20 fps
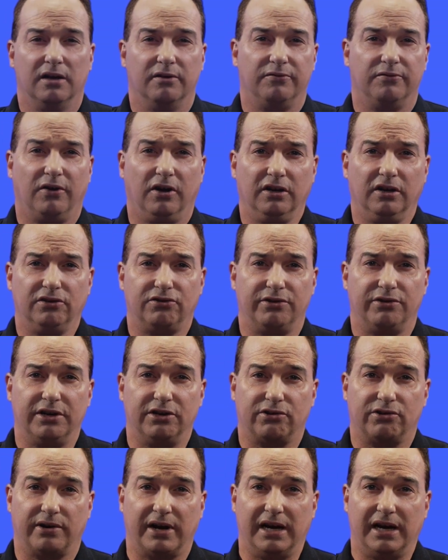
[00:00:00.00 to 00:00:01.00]
voluntary
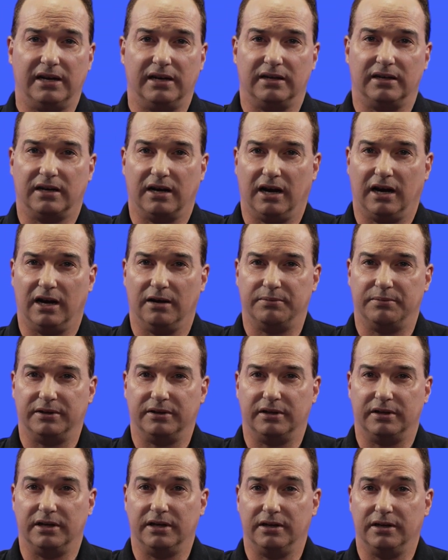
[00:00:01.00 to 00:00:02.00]
trade in
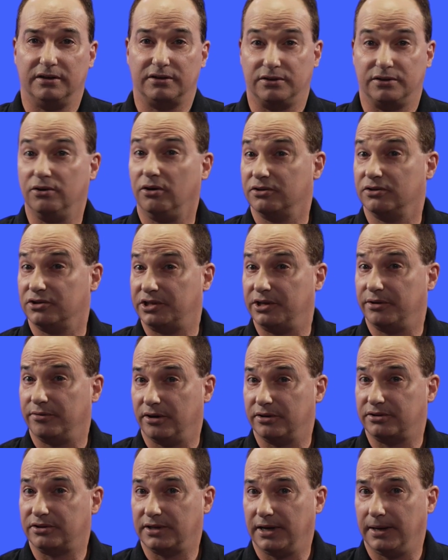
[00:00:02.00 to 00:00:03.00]
carbon is not
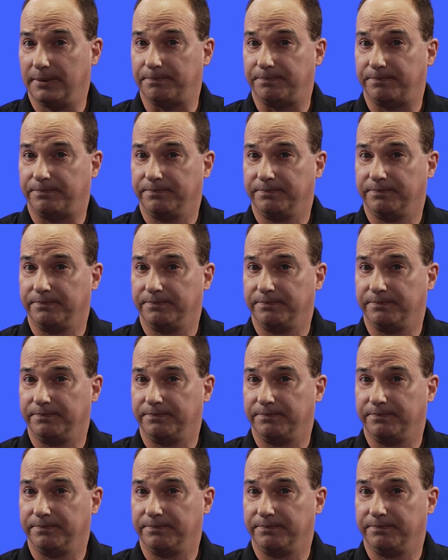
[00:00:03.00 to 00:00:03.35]
zero-sum.